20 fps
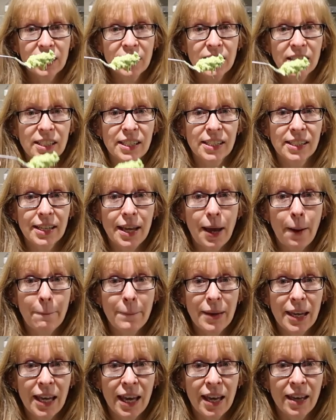This is
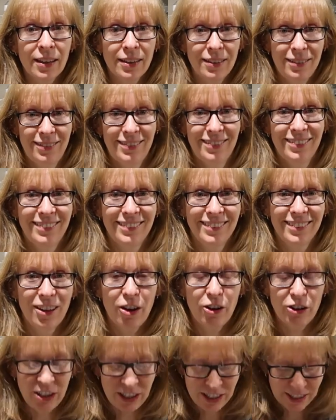from here.
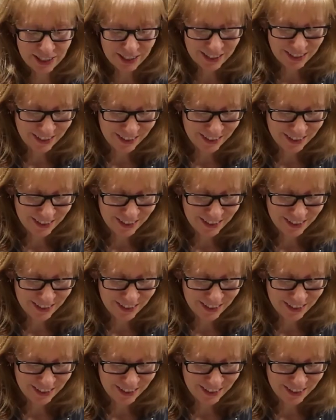Honest.